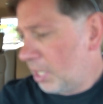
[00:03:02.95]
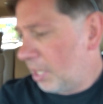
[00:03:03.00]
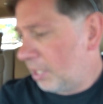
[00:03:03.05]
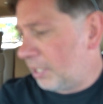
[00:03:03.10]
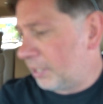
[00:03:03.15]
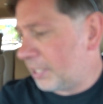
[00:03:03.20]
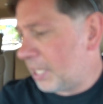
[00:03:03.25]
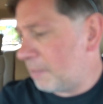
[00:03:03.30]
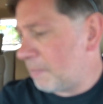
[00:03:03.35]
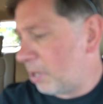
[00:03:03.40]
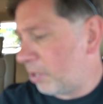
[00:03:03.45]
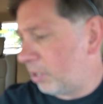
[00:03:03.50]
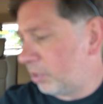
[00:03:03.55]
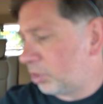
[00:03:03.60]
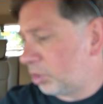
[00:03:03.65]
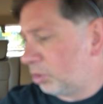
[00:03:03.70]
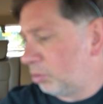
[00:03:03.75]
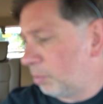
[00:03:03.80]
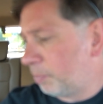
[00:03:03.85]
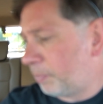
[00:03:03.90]
and it came out
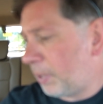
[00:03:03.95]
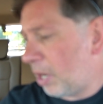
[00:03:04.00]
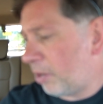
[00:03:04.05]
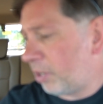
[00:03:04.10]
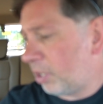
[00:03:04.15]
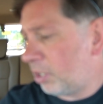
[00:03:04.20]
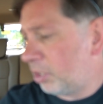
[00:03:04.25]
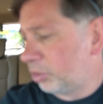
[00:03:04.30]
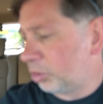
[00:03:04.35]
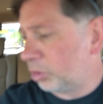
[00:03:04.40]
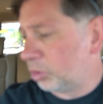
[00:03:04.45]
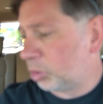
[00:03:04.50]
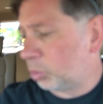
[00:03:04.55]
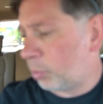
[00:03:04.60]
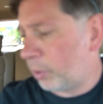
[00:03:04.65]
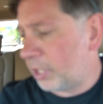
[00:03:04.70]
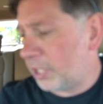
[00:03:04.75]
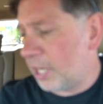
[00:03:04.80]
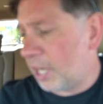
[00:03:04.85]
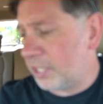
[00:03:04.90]
up to about
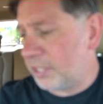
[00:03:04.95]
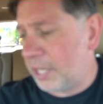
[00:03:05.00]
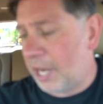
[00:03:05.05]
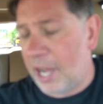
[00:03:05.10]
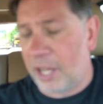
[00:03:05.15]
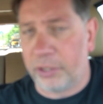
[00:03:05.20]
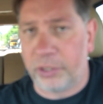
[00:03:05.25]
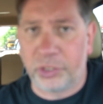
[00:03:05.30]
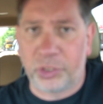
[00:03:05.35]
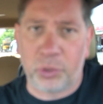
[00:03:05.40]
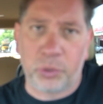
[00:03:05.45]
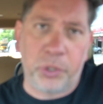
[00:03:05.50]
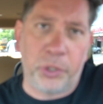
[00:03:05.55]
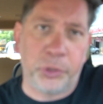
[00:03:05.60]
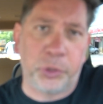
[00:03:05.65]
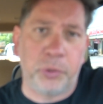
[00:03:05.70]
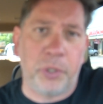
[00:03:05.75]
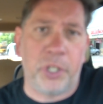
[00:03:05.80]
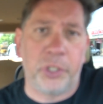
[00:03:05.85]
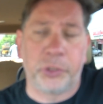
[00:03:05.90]
$129, so
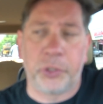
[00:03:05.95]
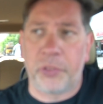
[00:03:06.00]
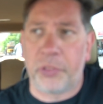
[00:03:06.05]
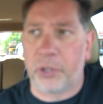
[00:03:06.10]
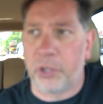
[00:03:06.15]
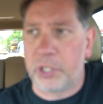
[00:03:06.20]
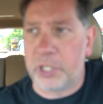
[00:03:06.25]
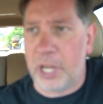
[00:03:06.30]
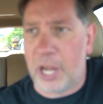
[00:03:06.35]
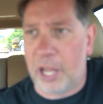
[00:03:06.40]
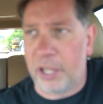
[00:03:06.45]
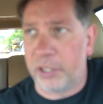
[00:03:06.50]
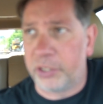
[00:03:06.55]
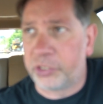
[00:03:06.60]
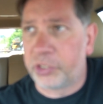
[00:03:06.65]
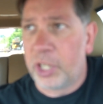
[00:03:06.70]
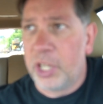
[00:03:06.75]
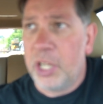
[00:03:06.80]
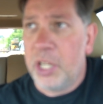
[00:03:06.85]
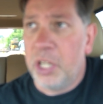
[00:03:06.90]
close to
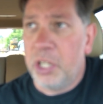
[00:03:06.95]
$130.